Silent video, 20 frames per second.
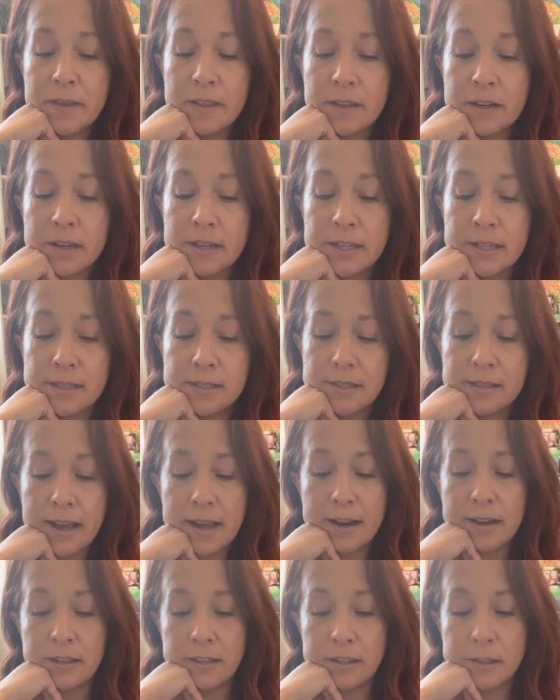there is
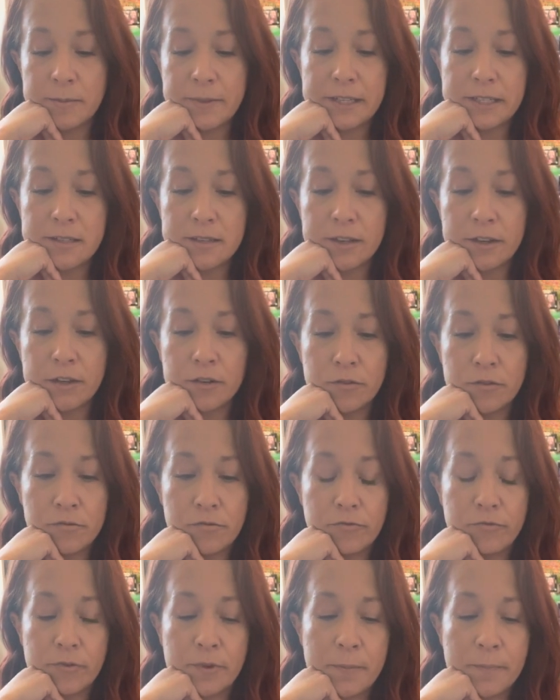that element
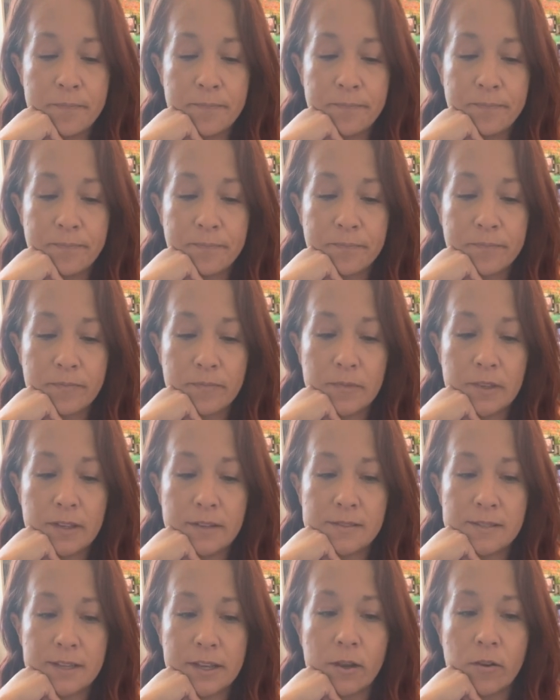of,
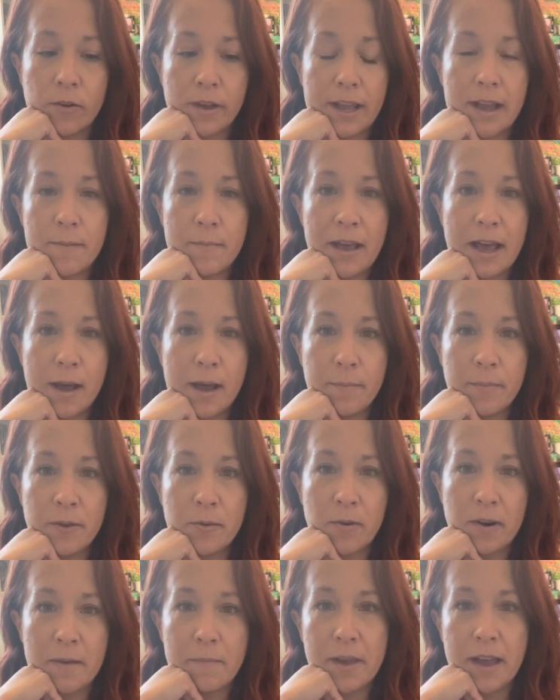it's like, okay, I'm happy
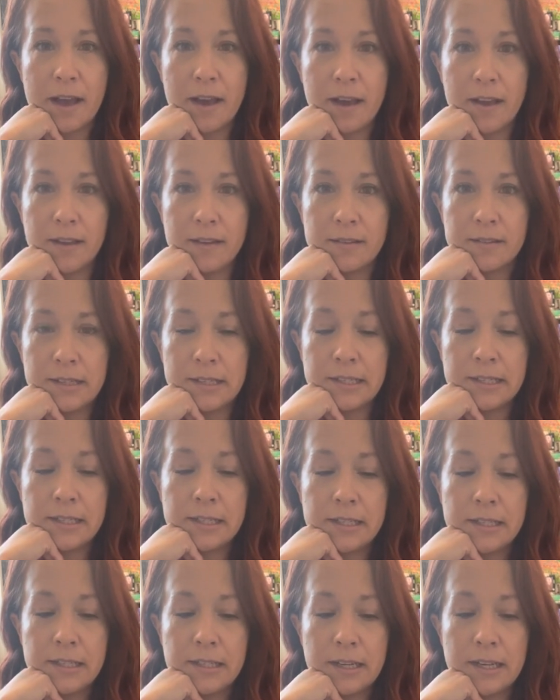where I'm at.
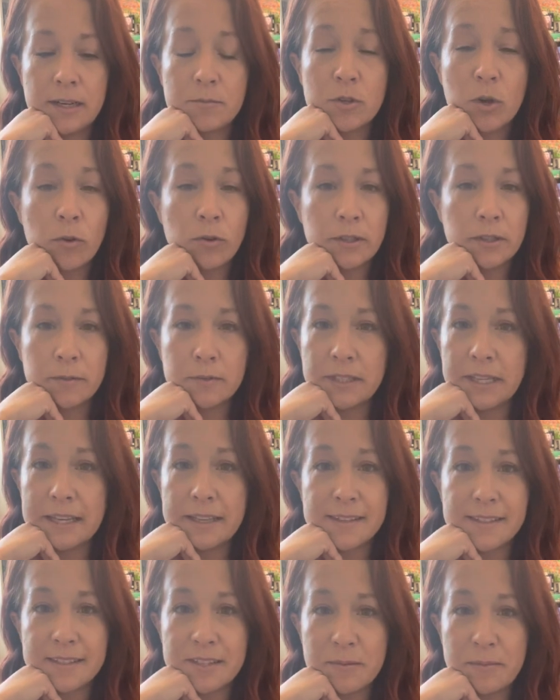And I'm totally relating
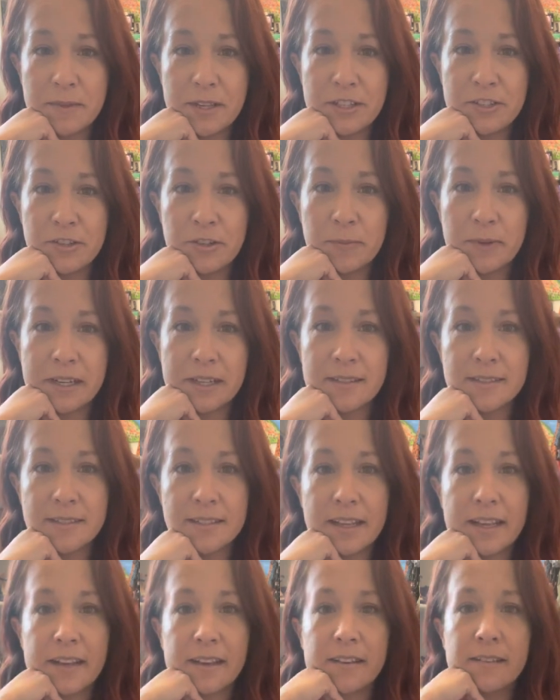this to me too, because
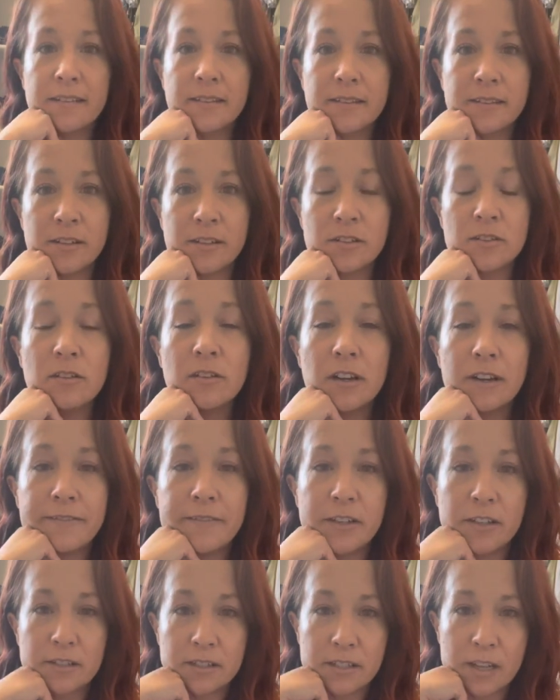like there's a lot of
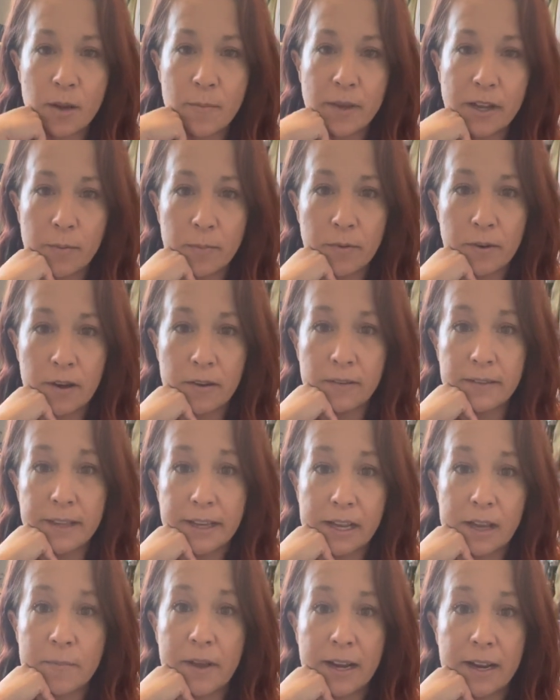fears coming up around,
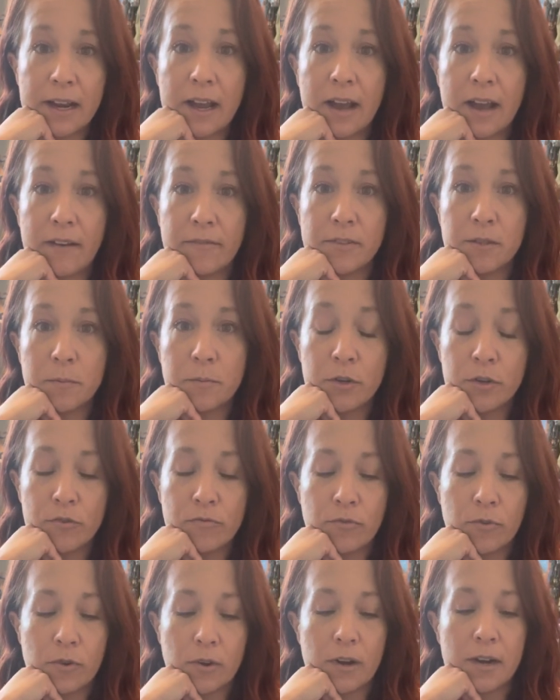like, am I going to have to
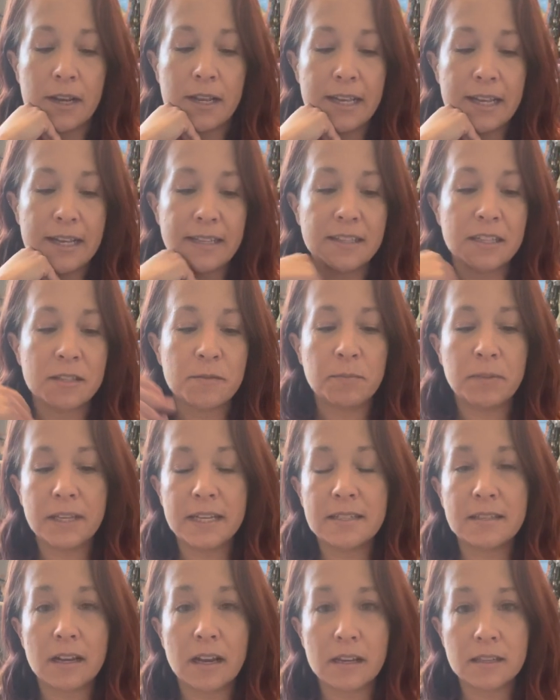move? Or is this
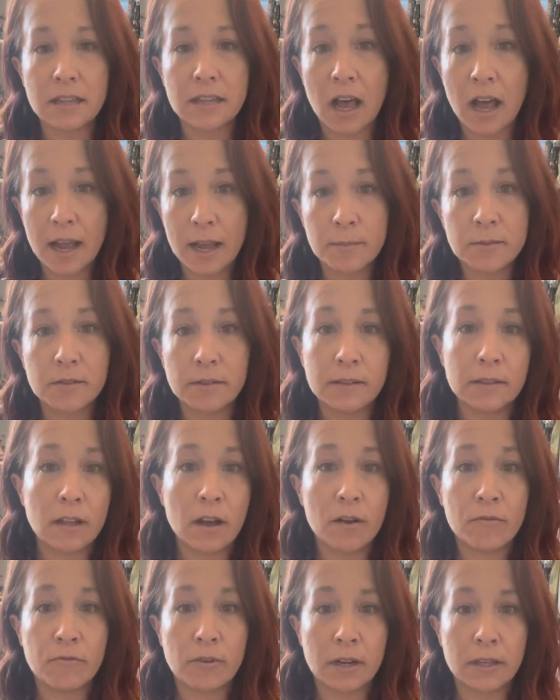place because I absolutely
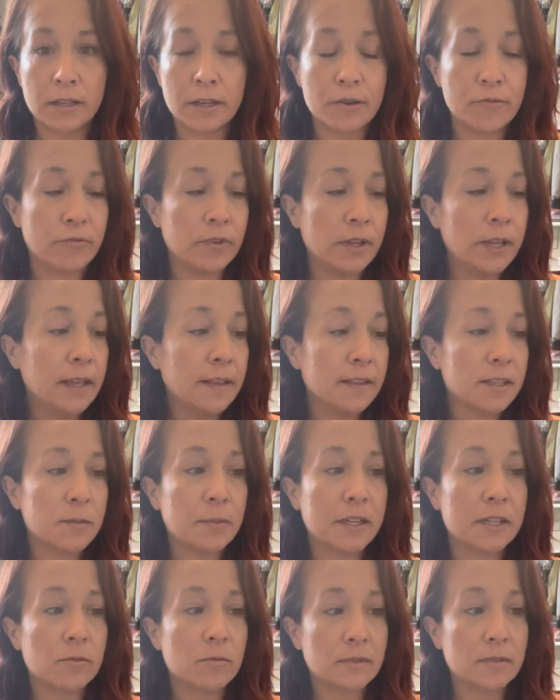love where I live. This
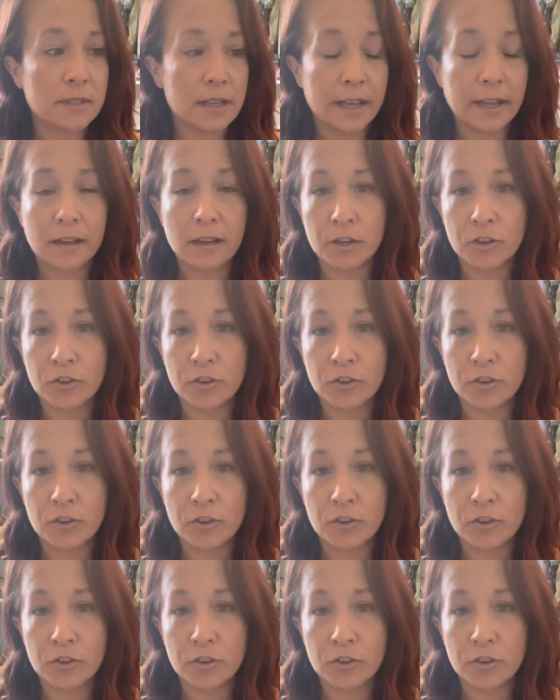place was like